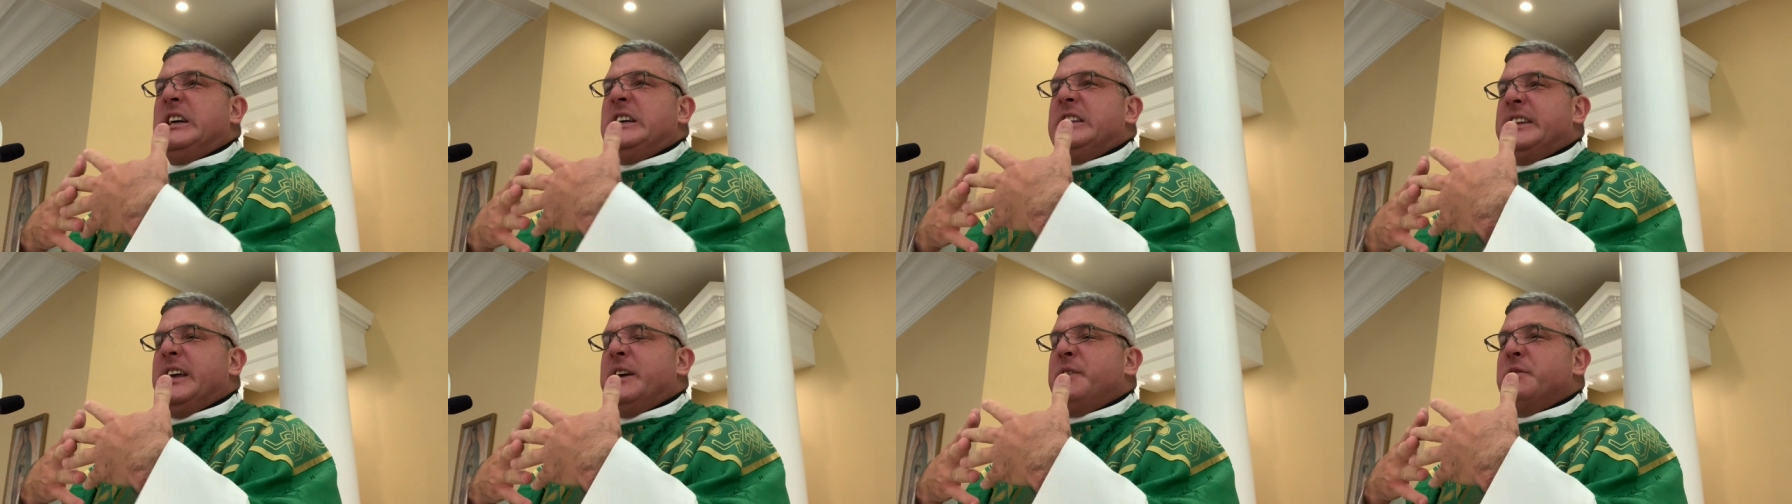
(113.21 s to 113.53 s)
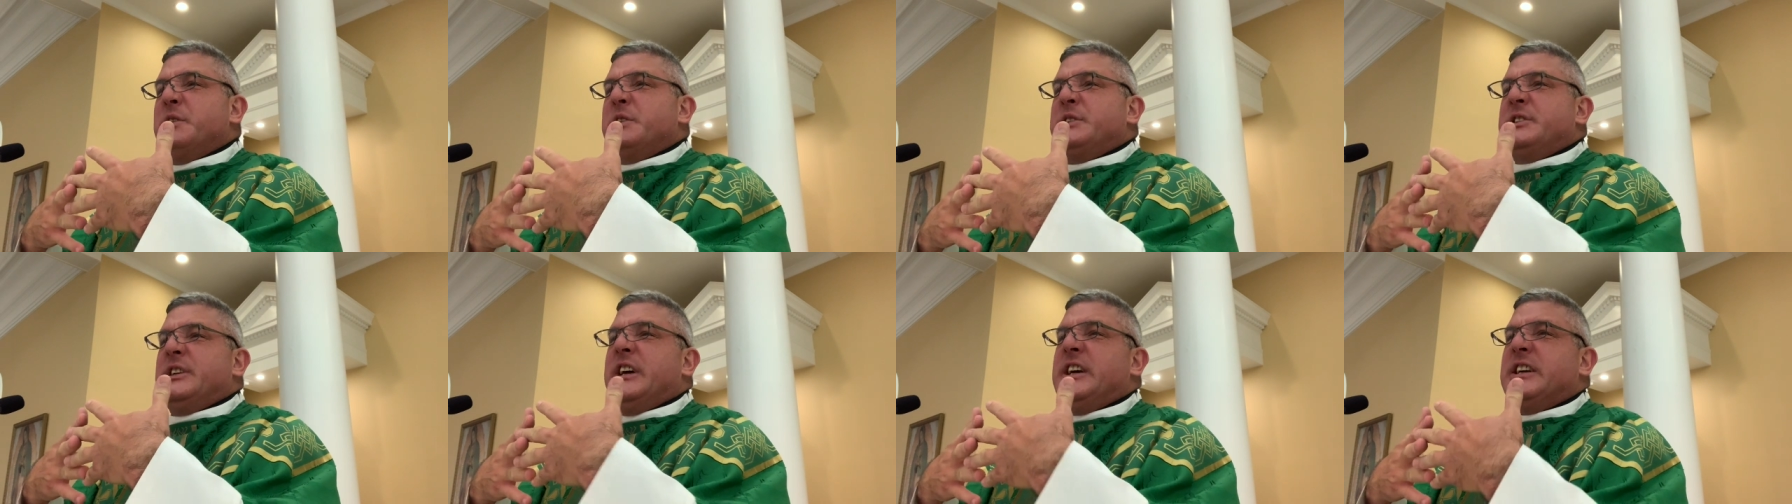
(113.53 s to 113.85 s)
They
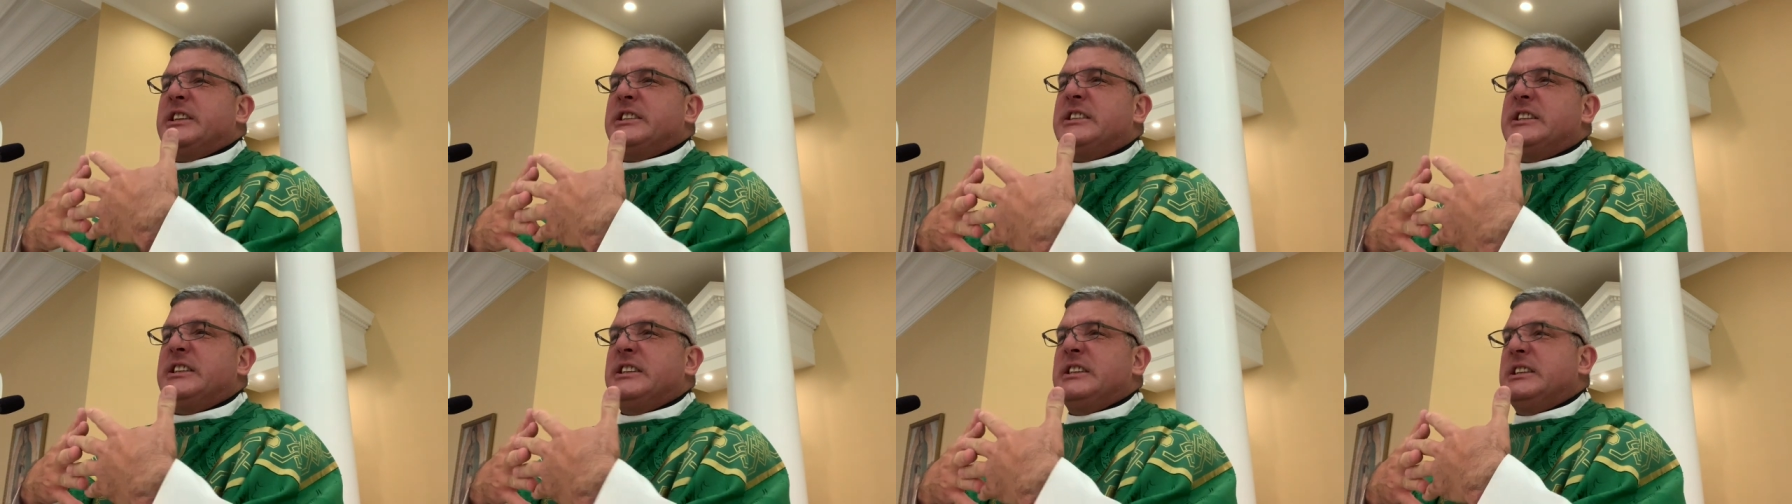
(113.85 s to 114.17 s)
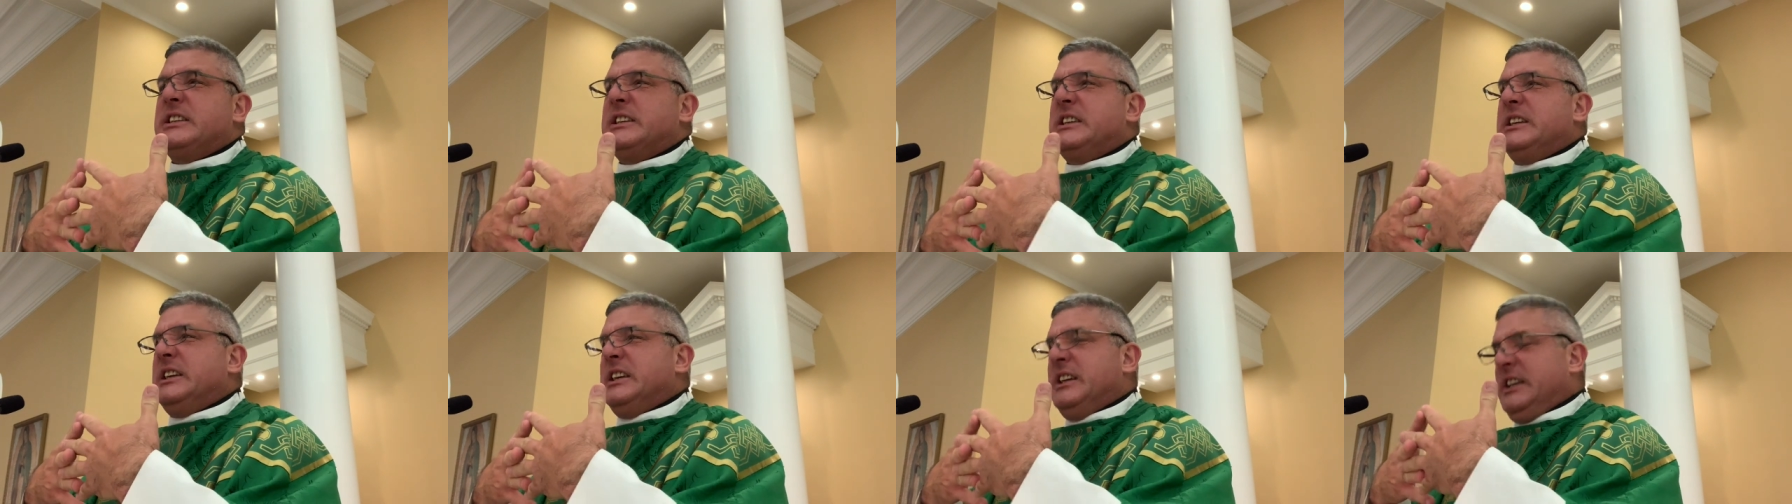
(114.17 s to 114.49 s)
resist
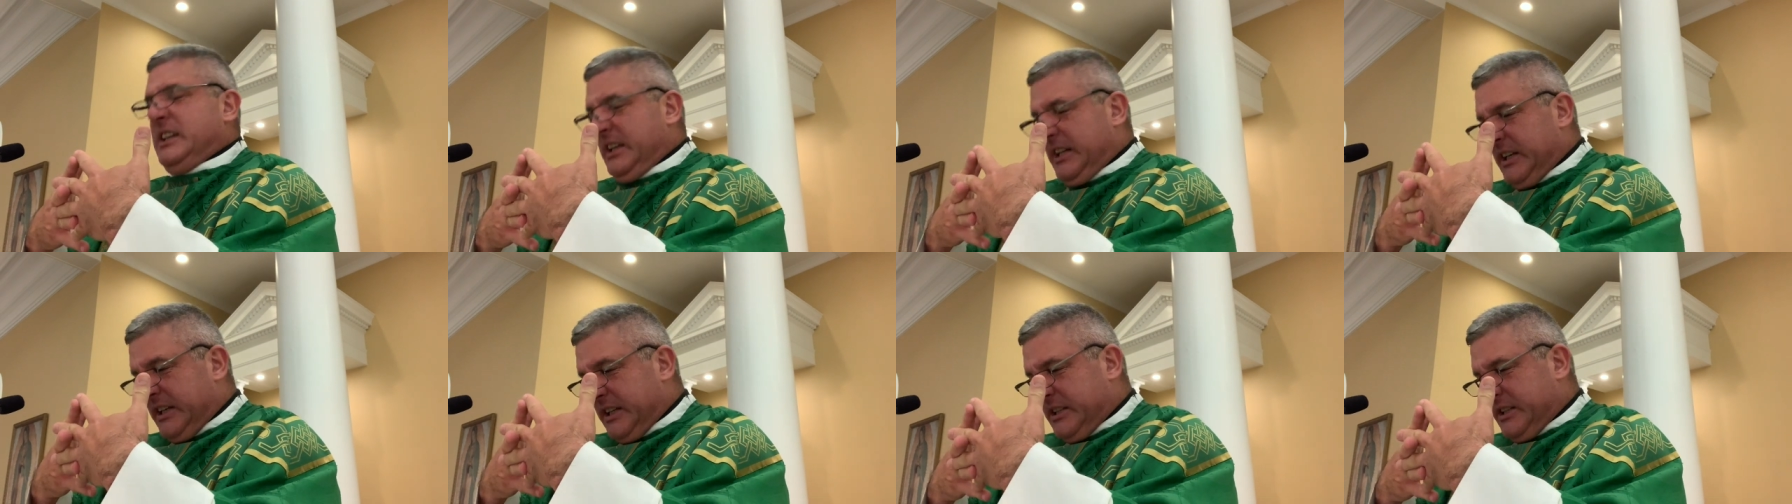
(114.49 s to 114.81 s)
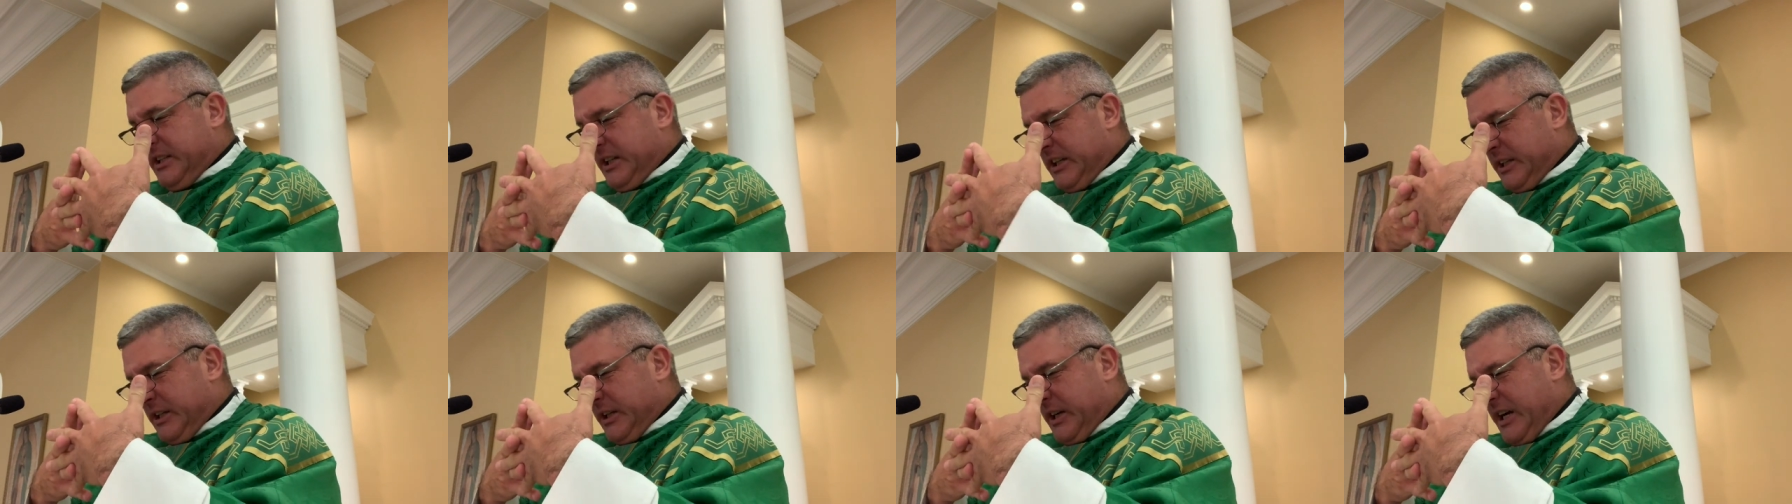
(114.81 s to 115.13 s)

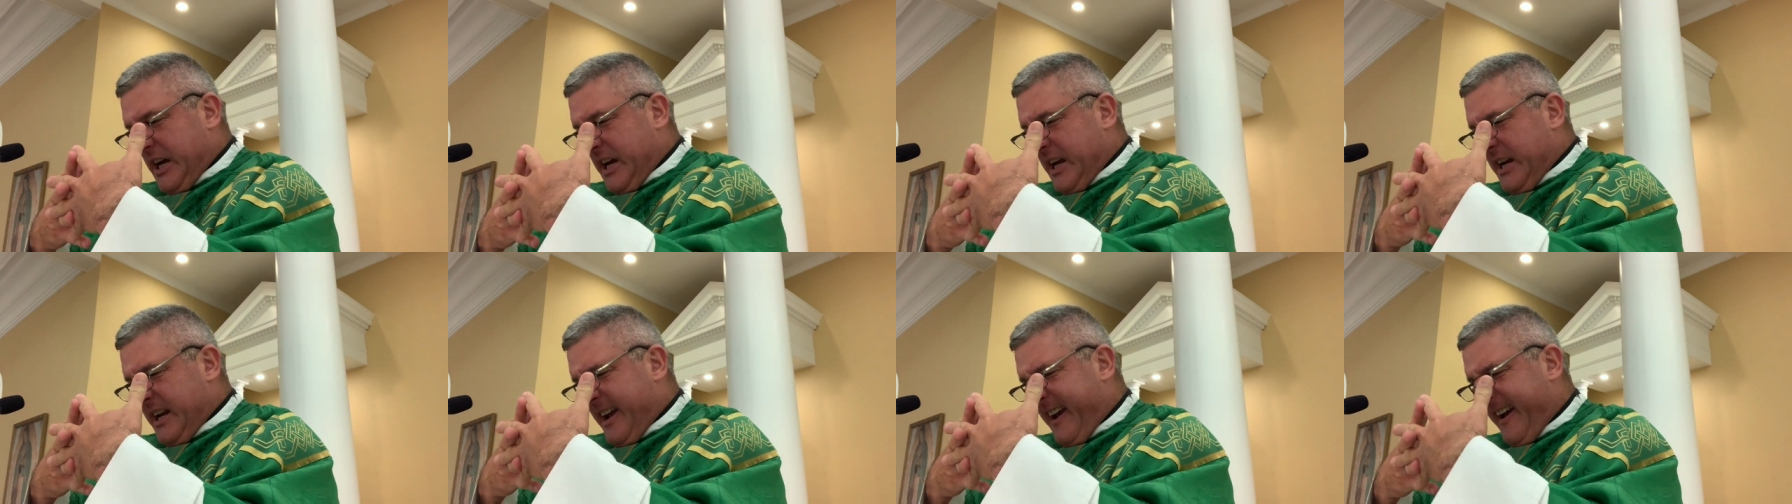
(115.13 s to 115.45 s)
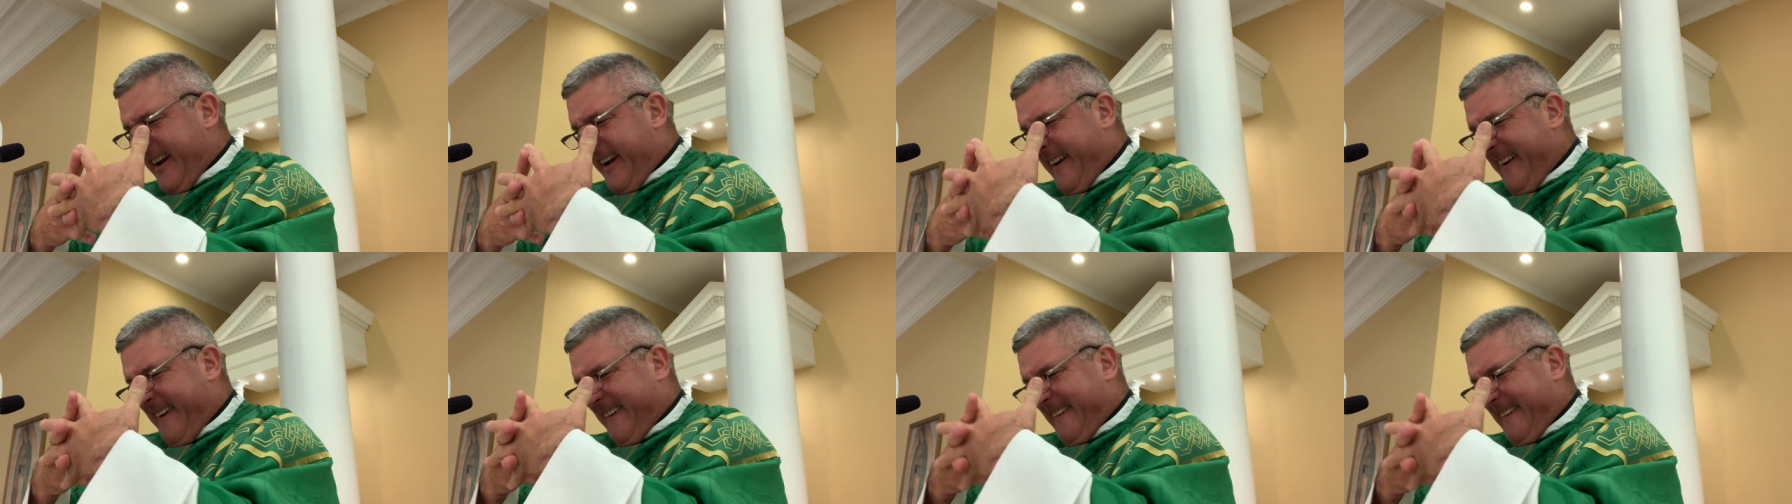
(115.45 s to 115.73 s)
each other, and